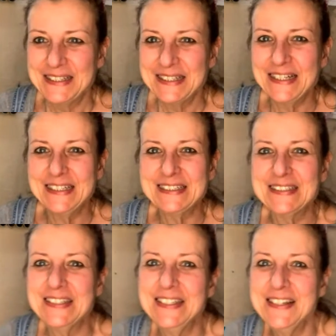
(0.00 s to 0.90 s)

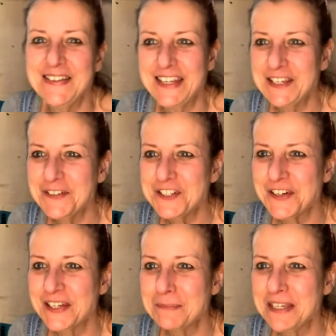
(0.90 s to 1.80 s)
guys, thank you for
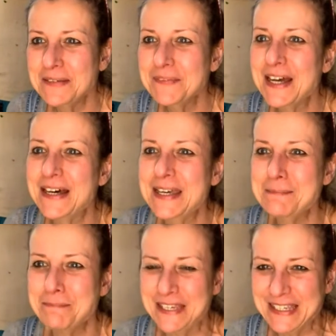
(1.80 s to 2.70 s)
joining me.
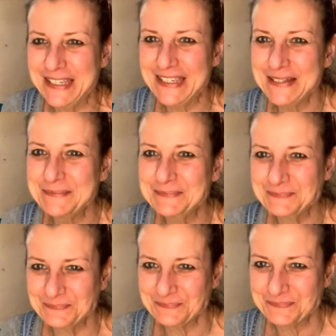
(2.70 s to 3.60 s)
Hi, Becky.
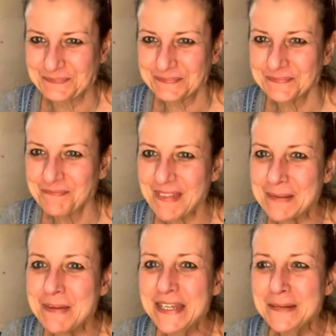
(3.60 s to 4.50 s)

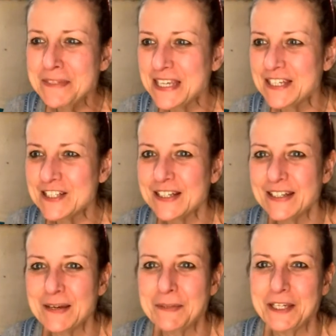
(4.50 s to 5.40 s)
My name is Angela, and
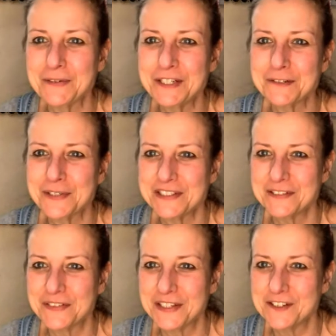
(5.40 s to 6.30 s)
I'm the owner and
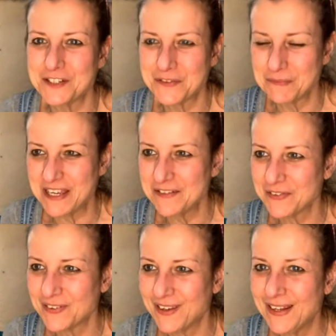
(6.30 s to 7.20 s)
creative energy from
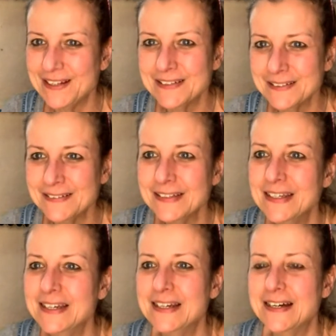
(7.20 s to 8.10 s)
Elfen and Helden.
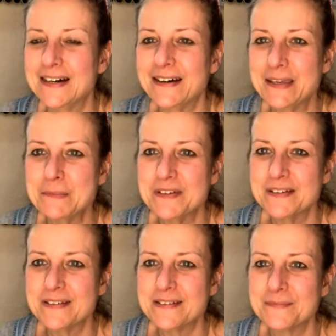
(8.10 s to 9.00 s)
I'm
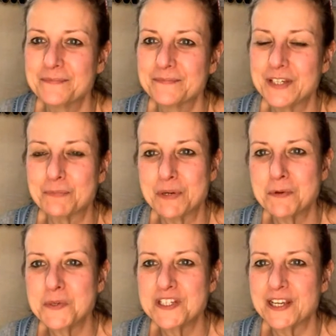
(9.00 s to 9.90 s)
a
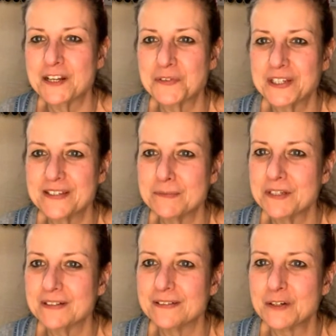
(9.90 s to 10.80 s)
private retailer for
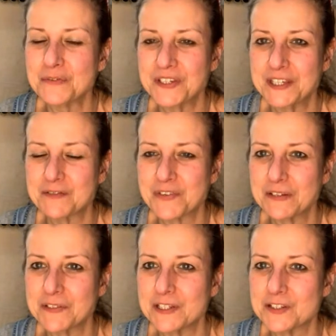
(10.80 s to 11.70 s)
Dixibel over here in
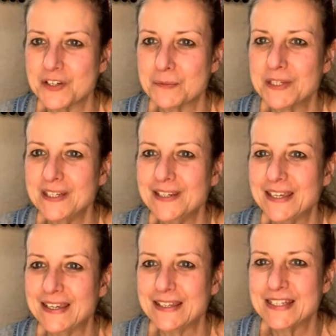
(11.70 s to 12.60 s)
Frankfurt in Germany,
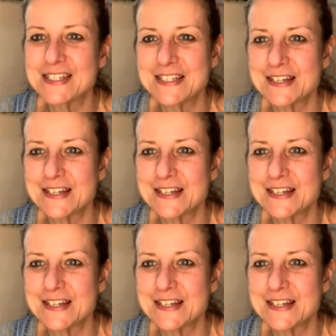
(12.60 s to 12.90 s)
and